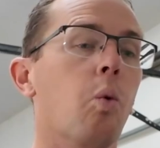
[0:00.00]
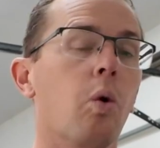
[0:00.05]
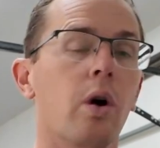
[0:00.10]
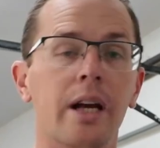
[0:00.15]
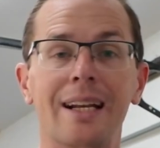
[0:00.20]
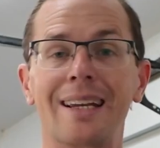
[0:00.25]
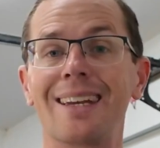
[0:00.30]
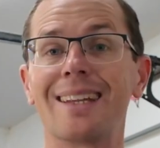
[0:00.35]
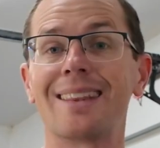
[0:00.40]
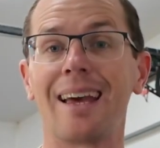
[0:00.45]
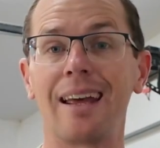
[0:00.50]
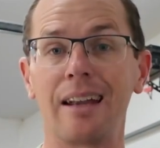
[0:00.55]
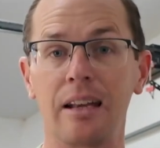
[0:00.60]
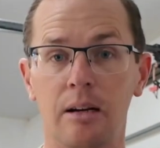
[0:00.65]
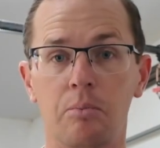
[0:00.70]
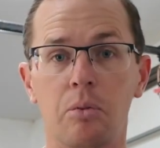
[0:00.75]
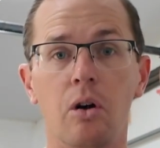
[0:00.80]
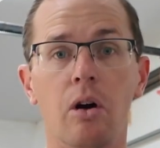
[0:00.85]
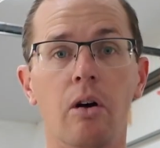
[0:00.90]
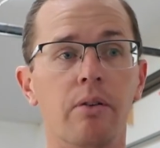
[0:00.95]
We're gonna get that
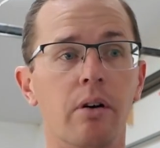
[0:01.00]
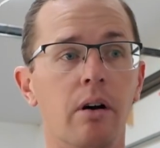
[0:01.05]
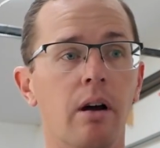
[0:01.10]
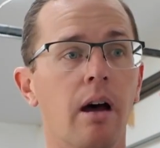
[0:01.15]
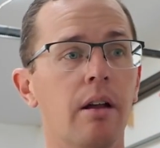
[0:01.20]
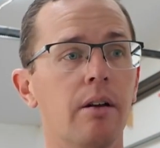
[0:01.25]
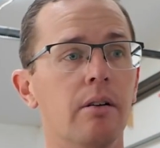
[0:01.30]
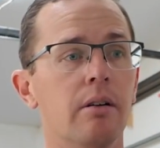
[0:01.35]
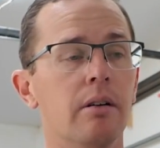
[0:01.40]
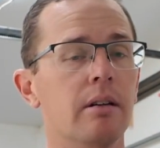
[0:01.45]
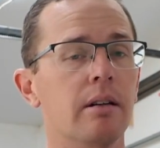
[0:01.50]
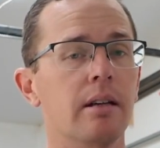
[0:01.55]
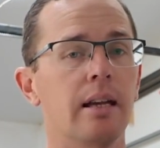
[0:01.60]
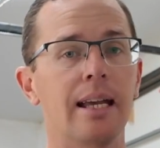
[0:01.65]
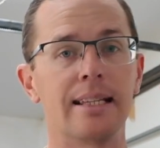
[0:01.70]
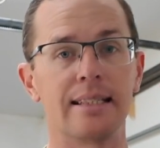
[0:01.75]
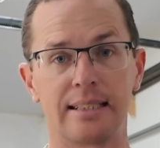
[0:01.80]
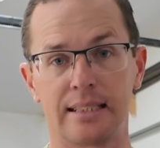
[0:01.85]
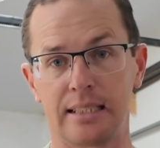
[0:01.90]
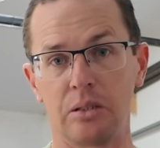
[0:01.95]
number over 100
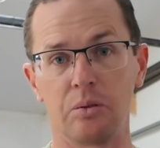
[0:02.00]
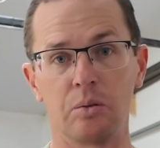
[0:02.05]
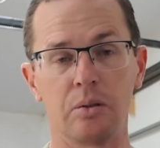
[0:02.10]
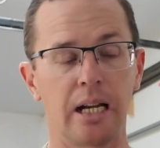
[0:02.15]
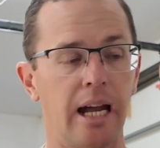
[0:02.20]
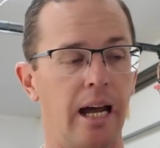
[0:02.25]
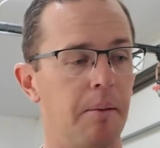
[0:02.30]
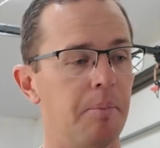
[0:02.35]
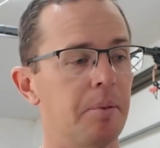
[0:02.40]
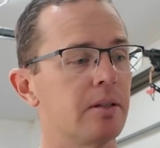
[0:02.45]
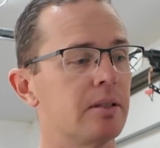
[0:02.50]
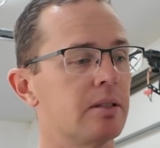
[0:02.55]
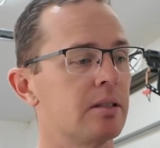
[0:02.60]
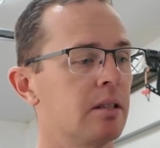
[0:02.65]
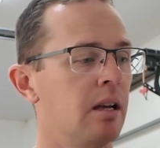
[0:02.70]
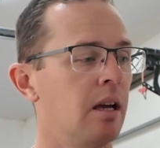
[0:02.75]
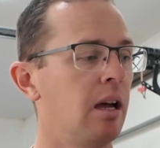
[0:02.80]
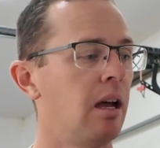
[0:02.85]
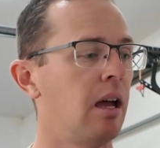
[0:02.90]
and see what happens.